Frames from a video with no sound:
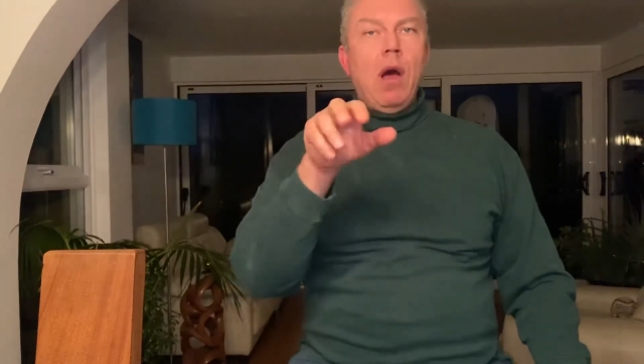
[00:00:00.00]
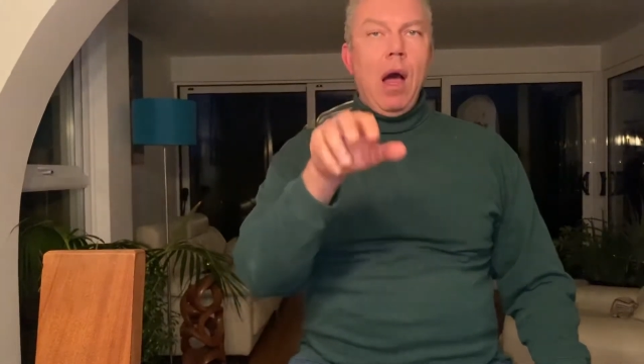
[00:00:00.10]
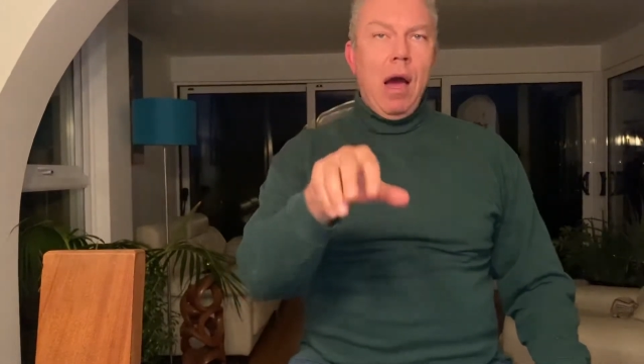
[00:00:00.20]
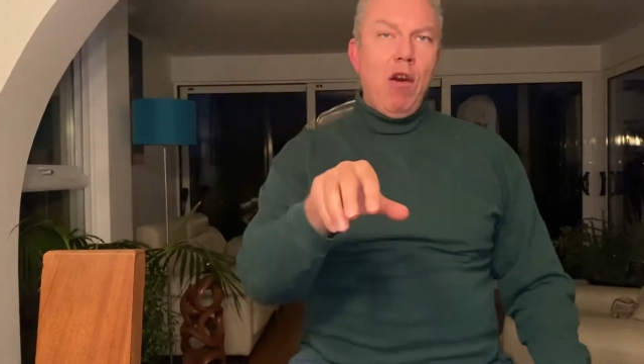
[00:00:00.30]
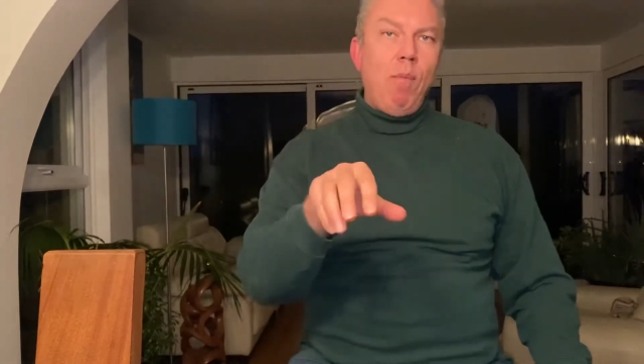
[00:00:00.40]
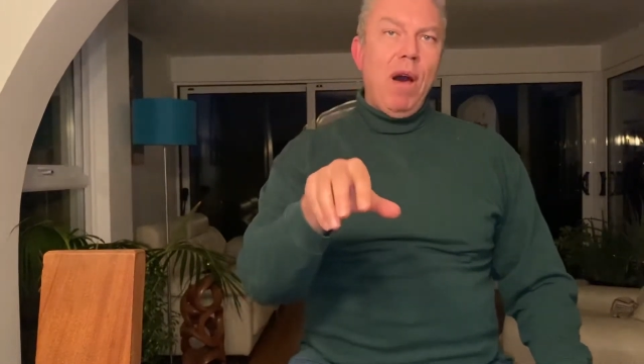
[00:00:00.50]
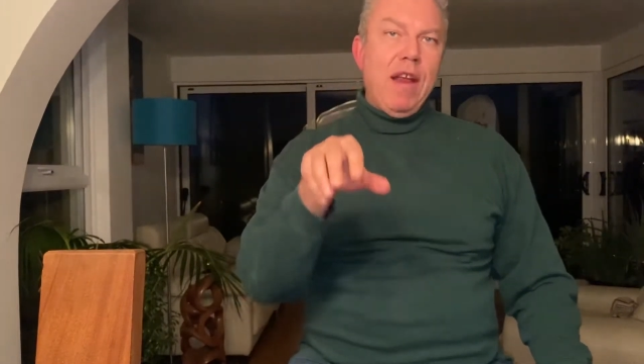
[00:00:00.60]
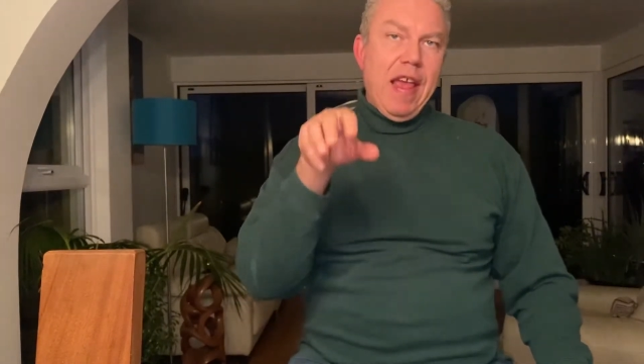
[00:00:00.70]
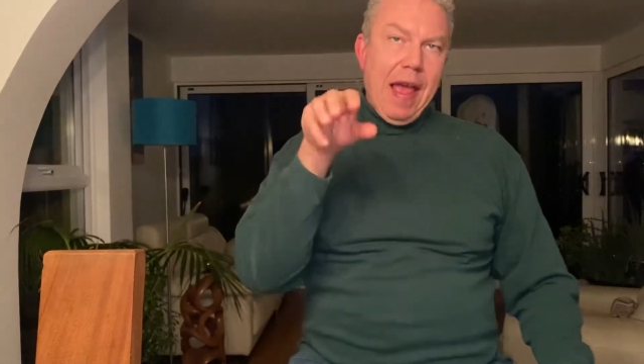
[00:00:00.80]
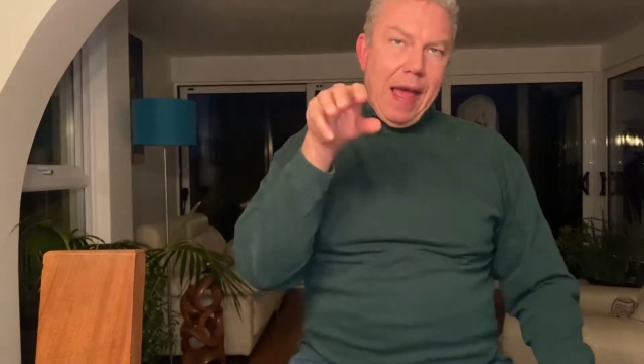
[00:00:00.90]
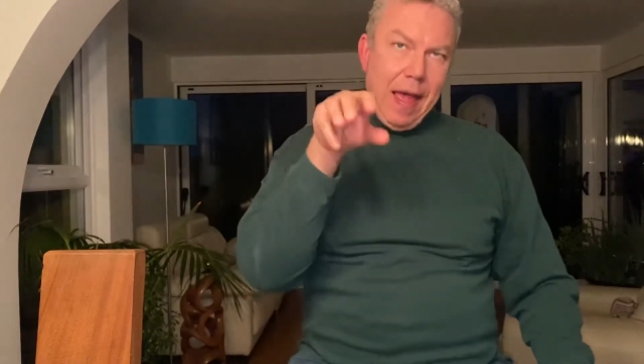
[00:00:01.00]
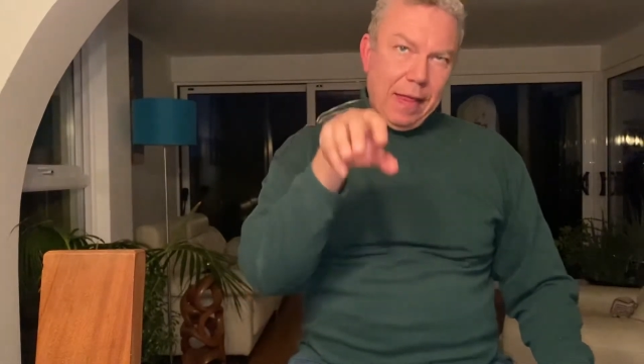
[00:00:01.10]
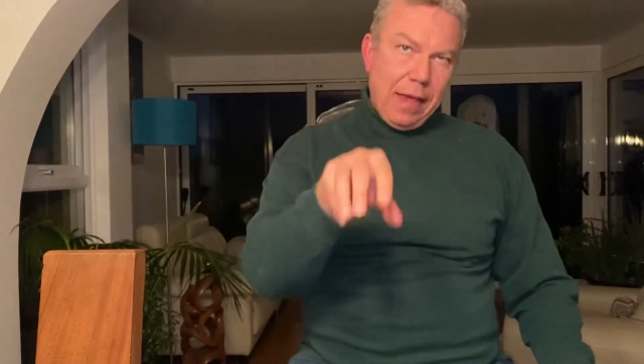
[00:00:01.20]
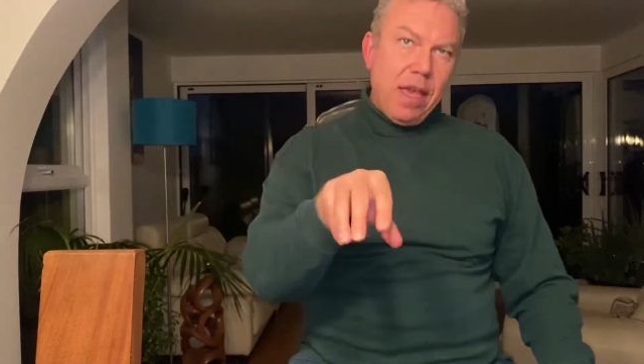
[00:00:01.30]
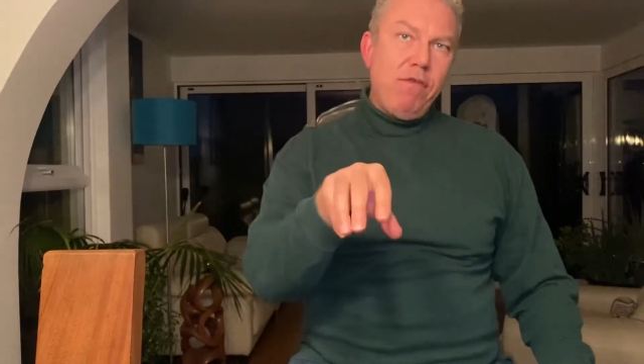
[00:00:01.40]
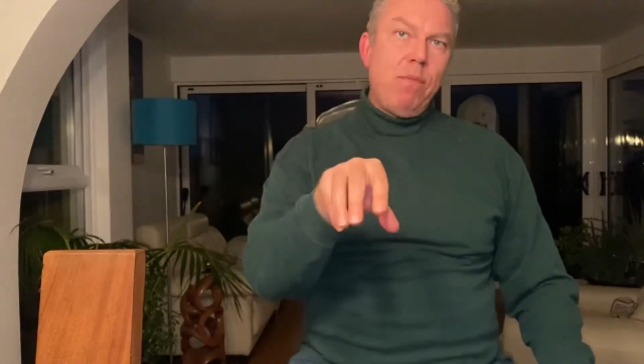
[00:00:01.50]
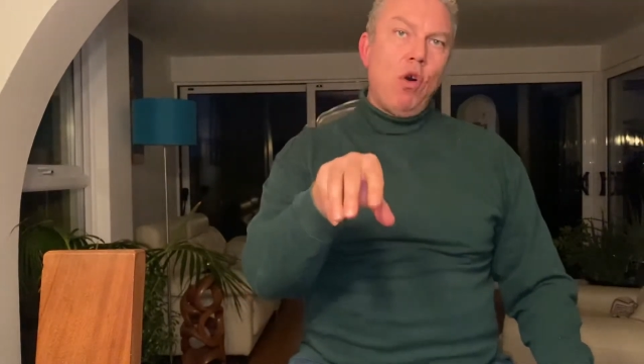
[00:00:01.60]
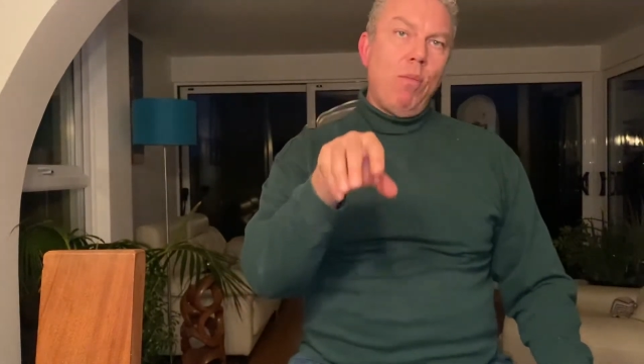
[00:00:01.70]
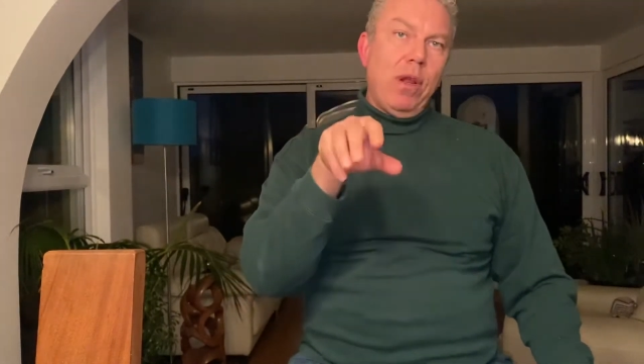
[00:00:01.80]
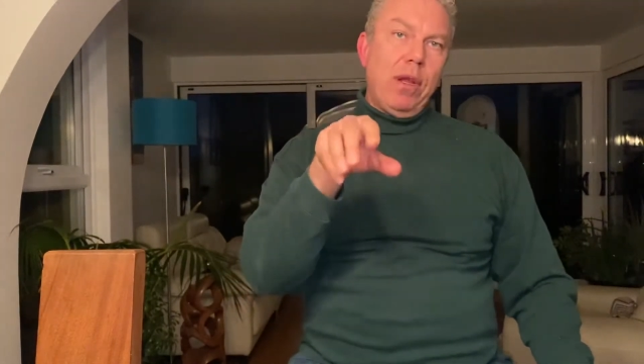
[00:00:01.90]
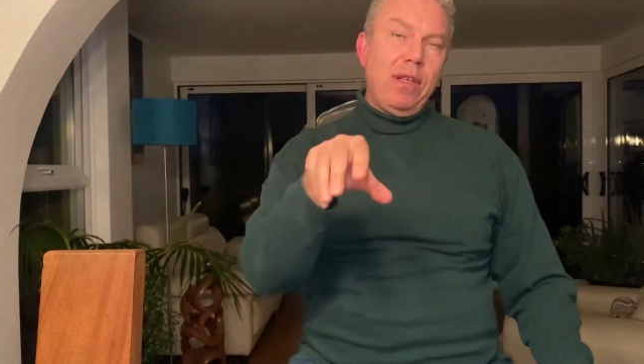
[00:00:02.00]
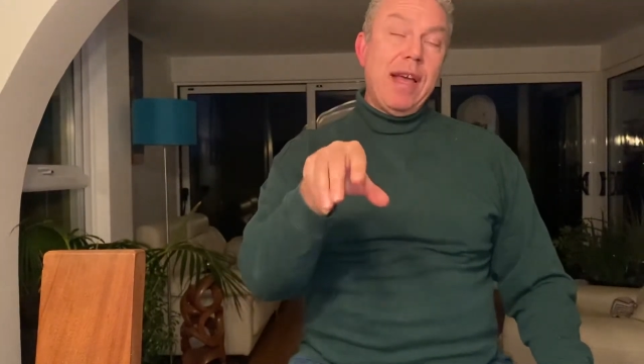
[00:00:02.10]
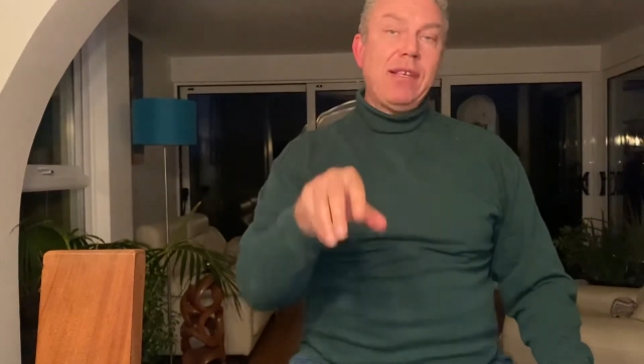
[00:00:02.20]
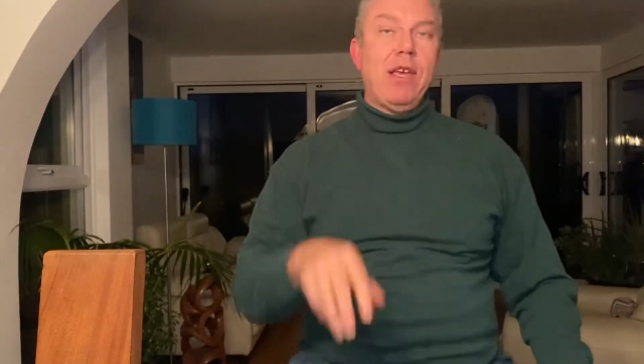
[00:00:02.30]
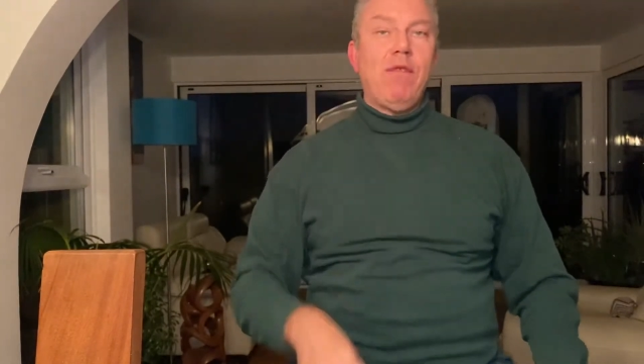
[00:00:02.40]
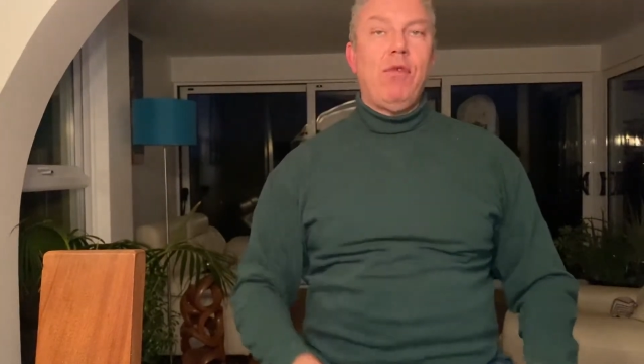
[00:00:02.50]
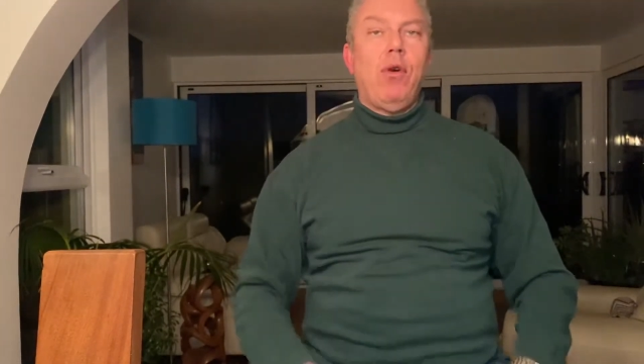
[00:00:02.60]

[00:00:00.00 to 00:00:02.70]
our body in a given moment is asking for.